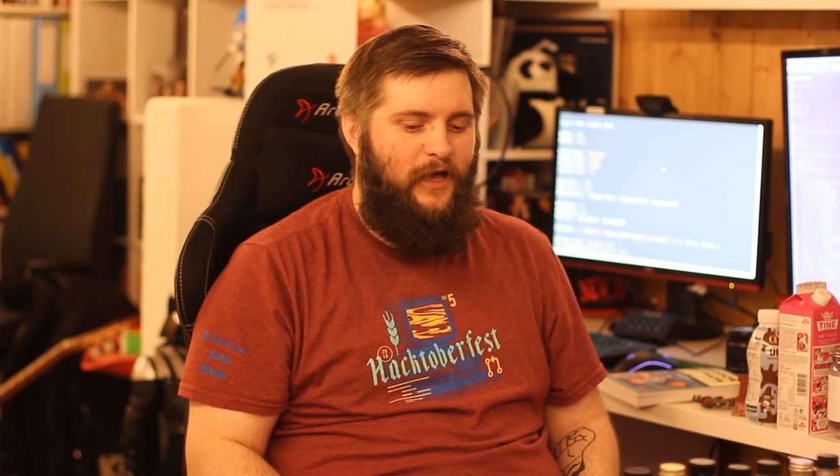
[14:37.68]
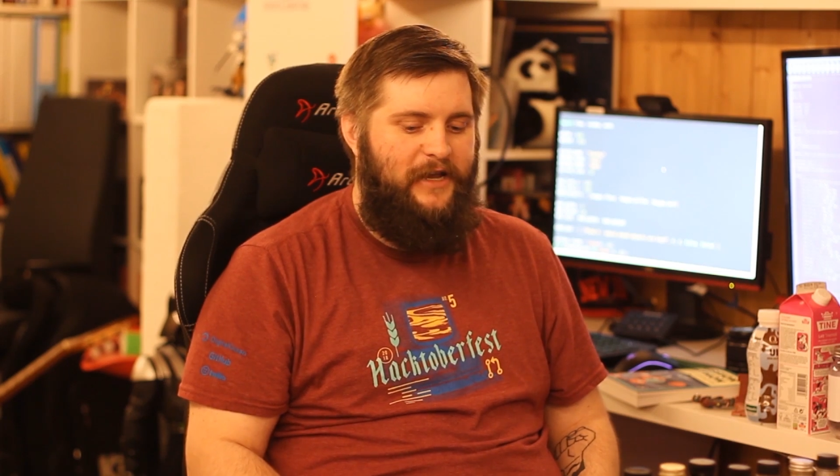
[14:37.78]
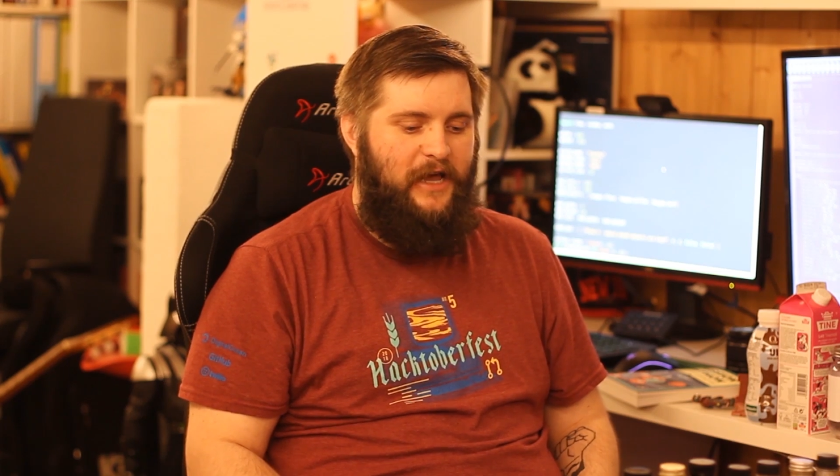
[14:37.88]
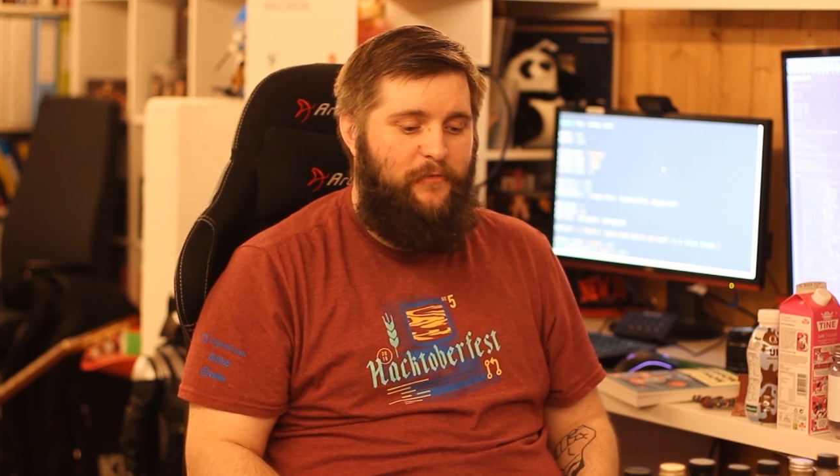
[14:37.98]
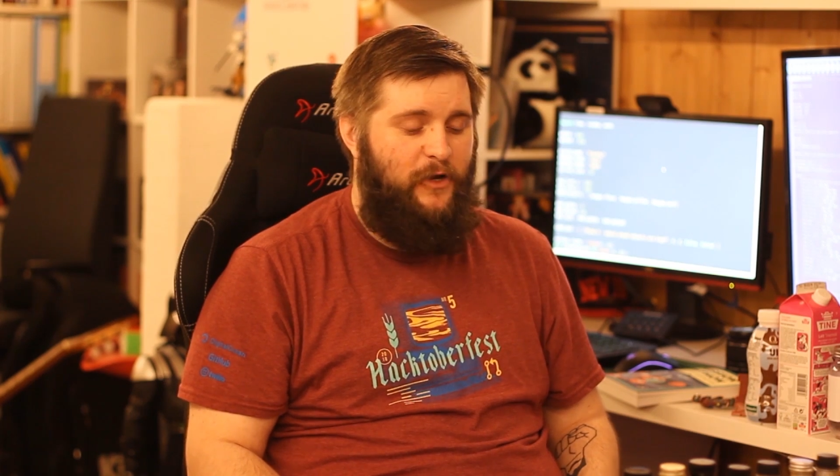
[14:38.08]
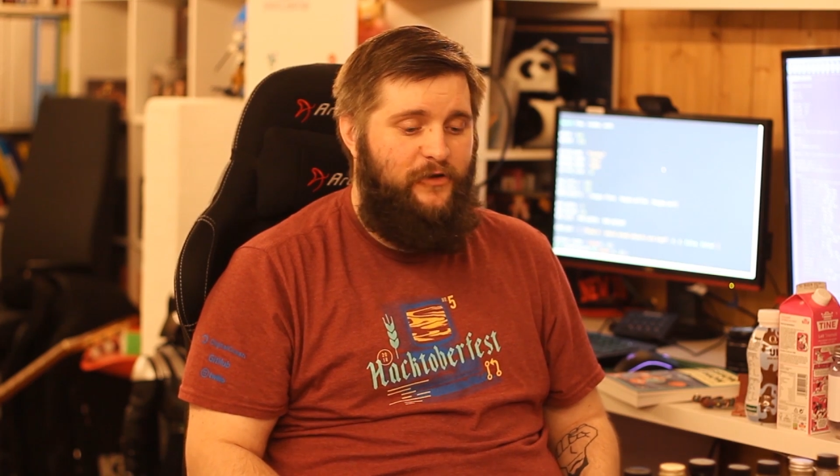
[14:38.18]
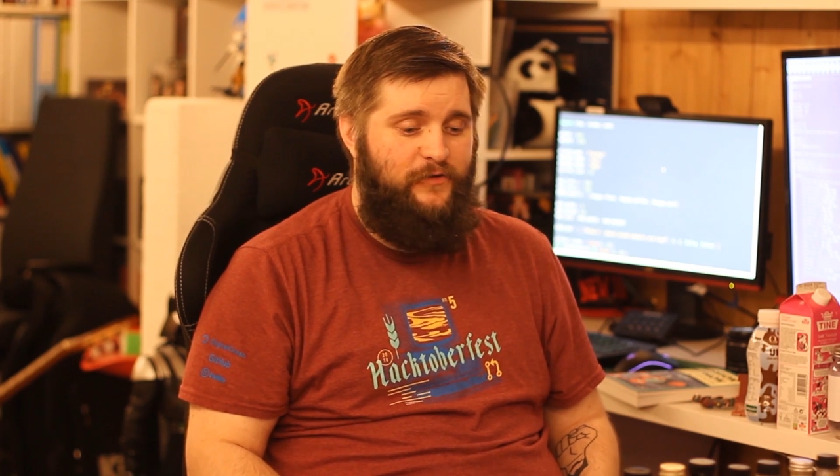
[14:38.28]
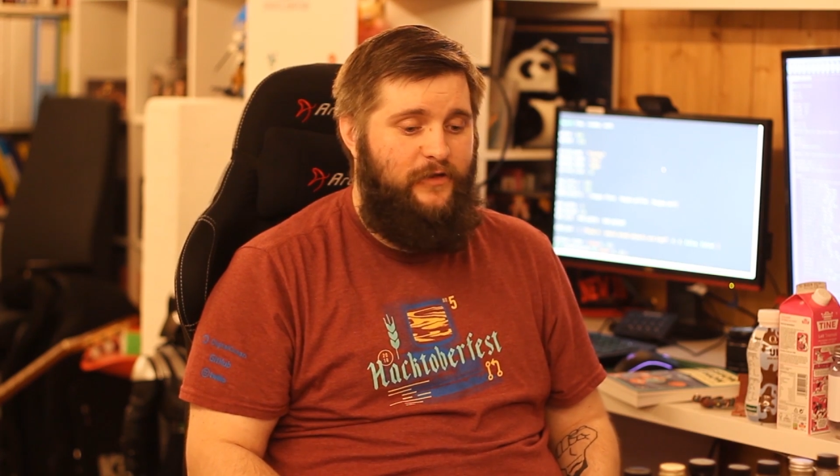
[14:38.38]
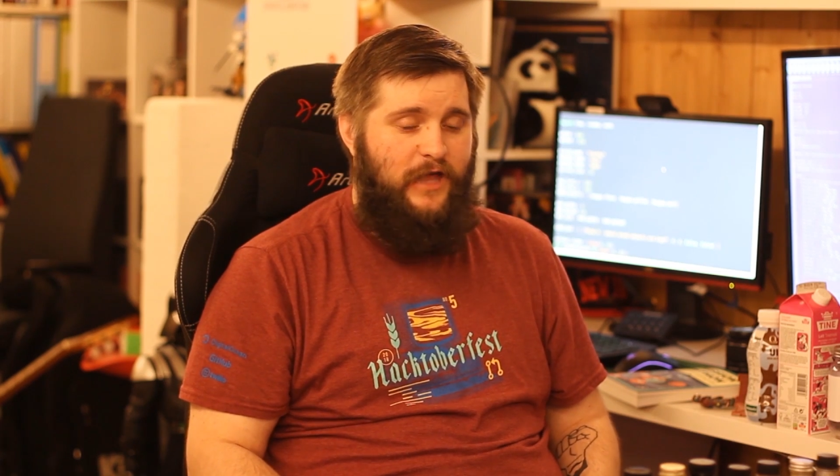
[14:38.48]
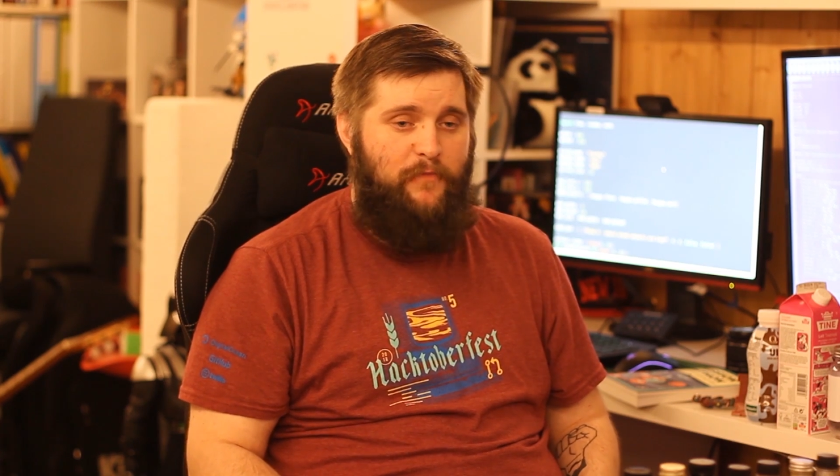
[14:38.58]
And I'm not
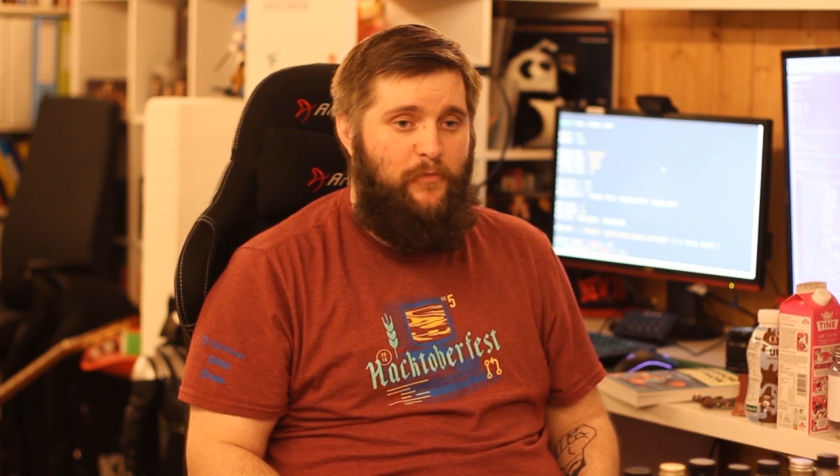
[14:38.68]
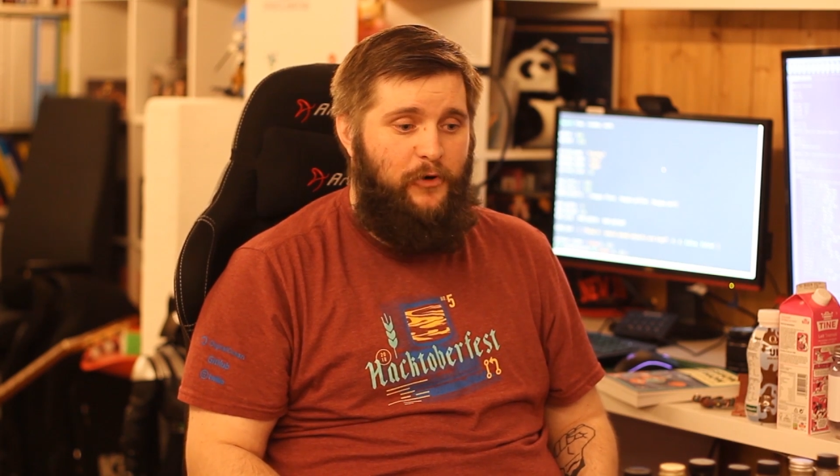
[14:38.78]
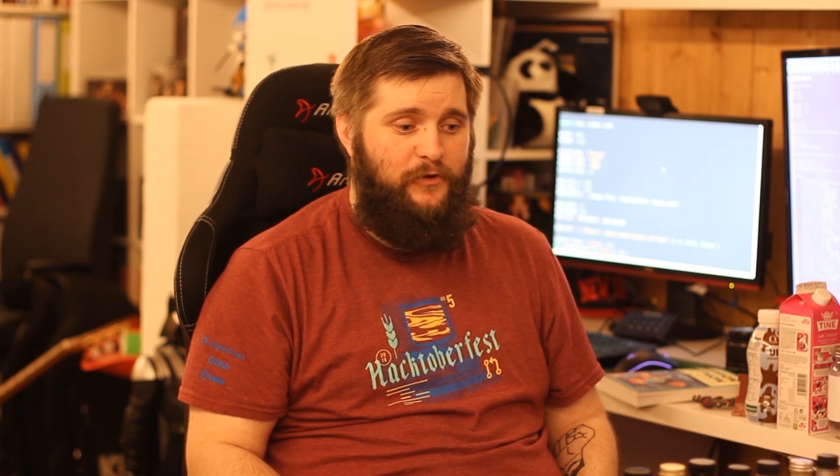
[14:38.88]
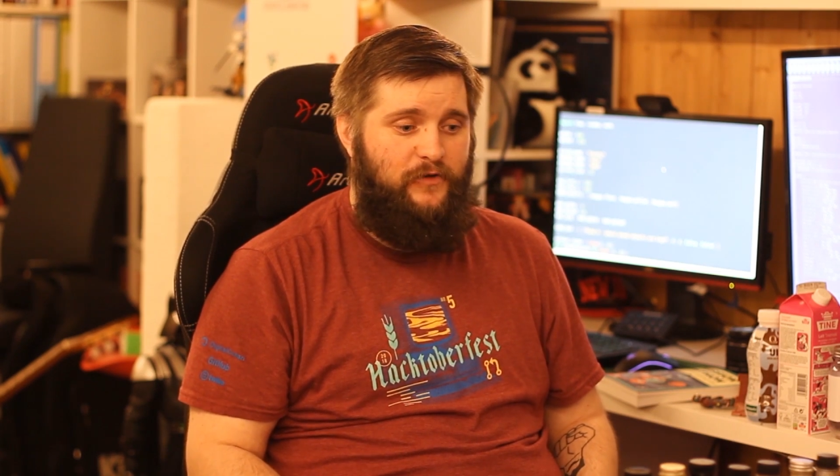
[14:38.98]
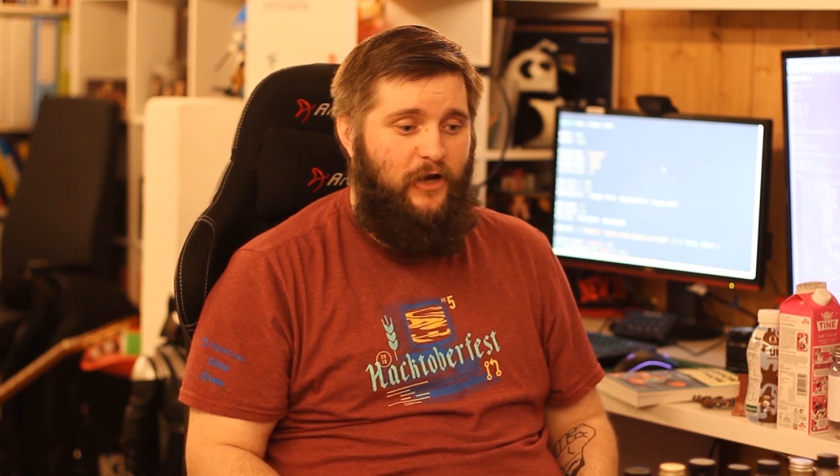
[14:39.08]
used to that. Most